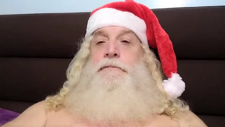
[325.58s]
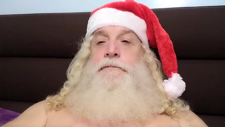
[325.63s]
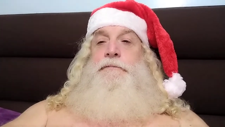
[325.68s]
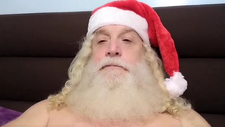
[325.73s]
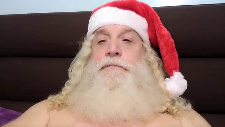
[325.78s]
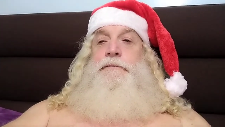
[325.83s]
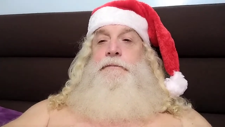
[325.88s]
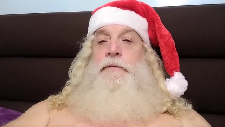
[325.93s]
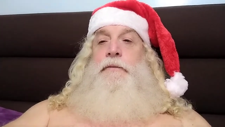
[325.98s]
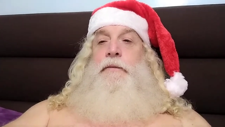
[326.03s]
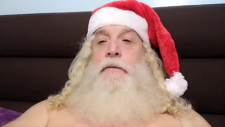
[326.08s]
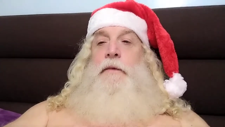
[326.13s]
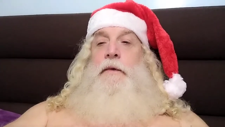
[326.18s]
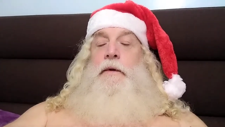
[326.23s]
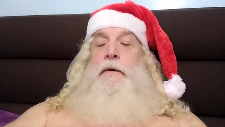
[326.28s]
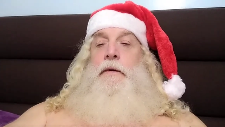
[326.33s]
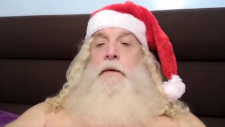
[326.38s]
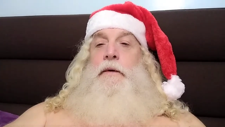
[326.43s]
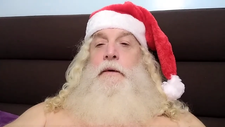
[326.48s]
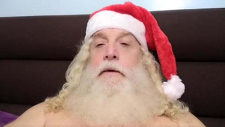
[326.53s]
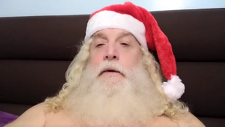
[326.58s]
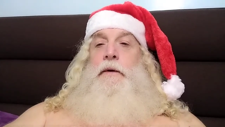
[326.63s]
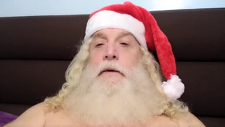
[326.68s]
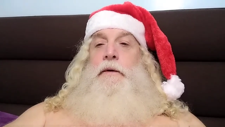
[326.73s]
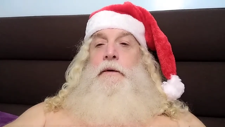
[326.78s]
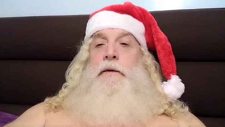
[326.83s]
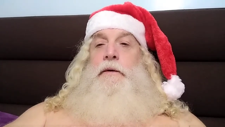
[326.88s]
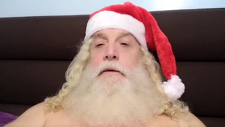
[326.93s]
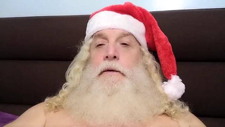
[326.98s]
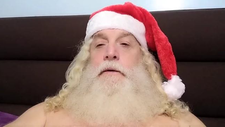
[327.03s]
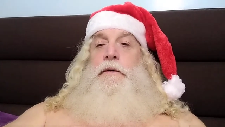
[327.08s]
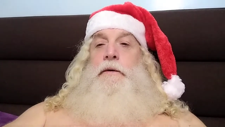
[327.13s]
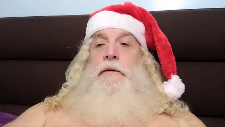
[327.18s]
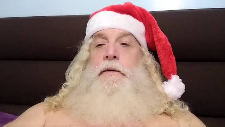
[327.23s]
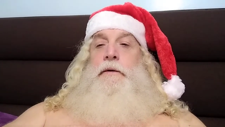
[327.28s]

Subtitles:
Nobody speaks.